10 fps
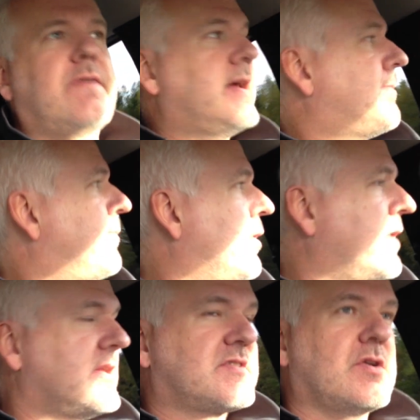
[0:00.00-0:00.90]

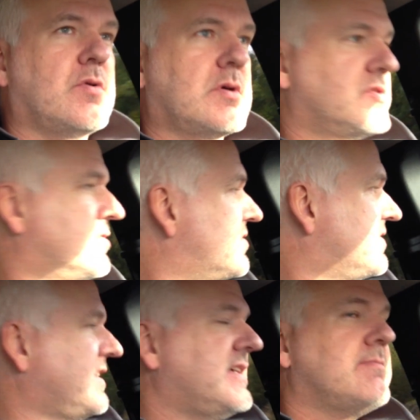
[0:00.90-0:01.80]
Flipboard and so on, you
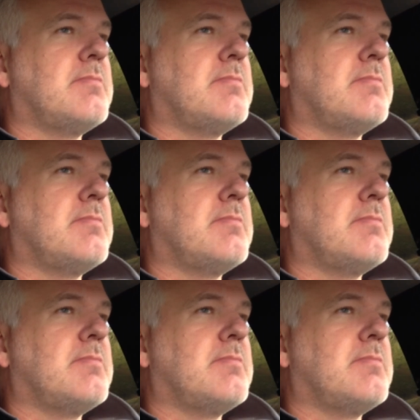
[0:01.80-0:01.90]
see